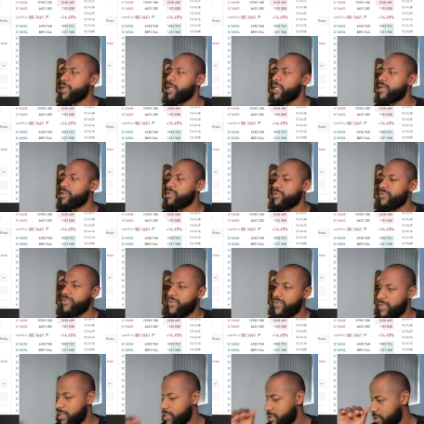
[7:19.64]
all the way down
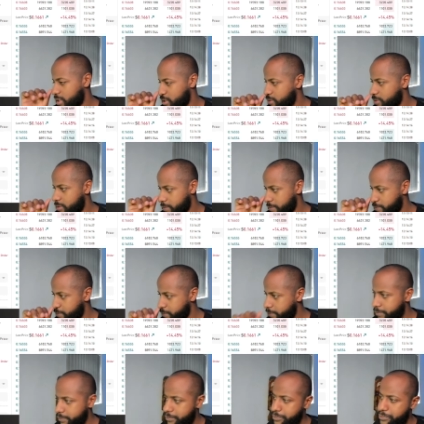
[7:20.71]
to 15 cents.
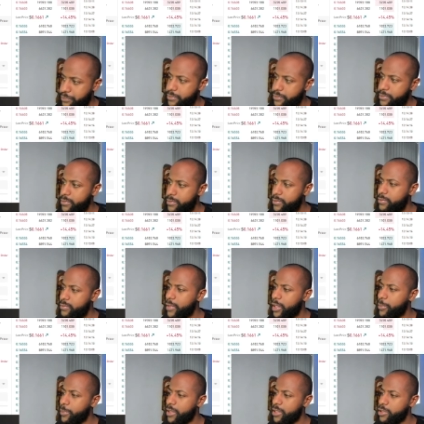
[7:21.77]

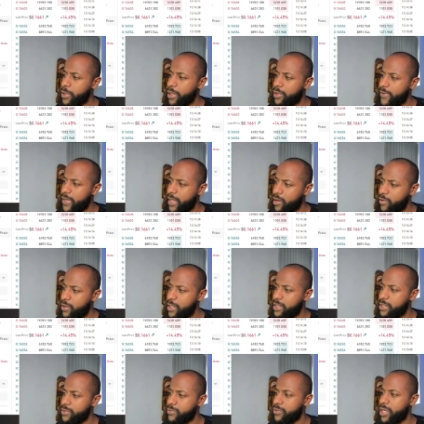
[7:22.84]
But this wick over
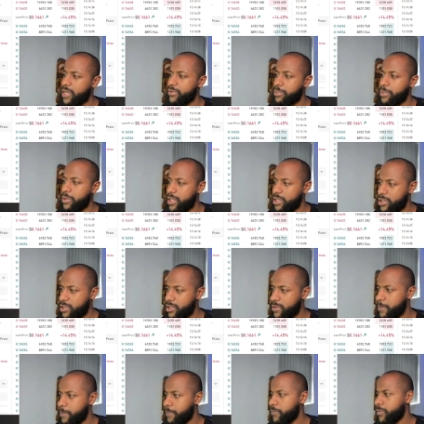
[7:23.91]
here is rather
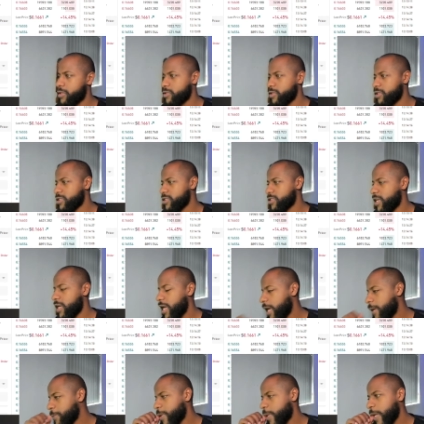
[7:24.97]
bullish. So this
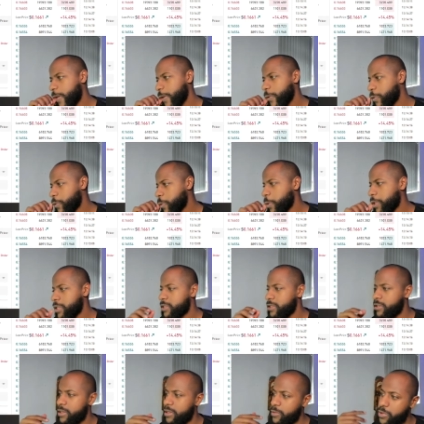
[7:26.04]
is a hammer
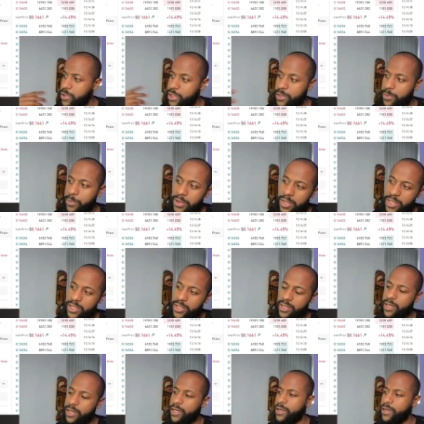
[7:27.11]
candle, which is a
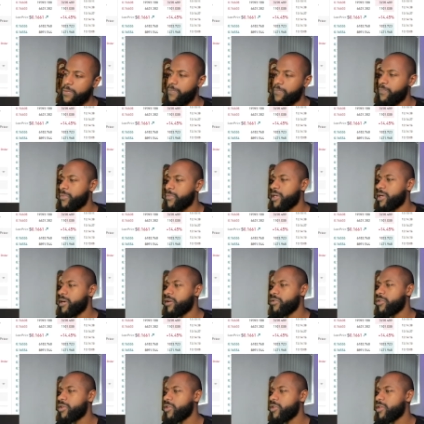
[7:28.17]
bullish thing,
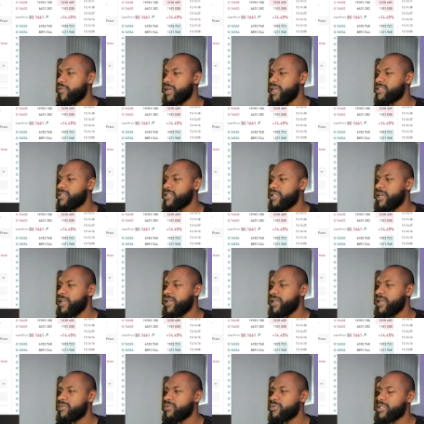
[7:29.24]
although there isn't any
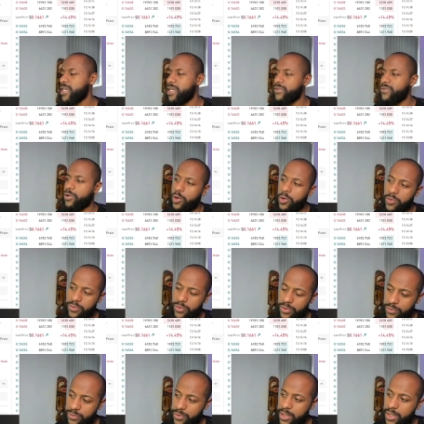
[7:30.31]
levels to kind of
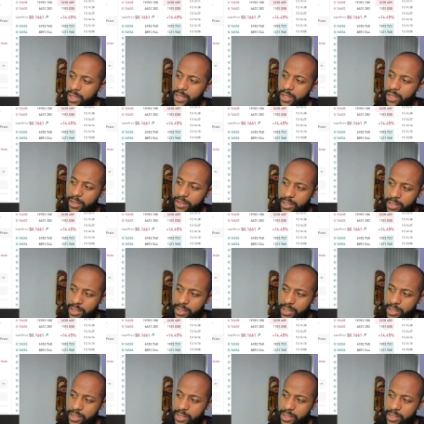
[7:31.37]
go off of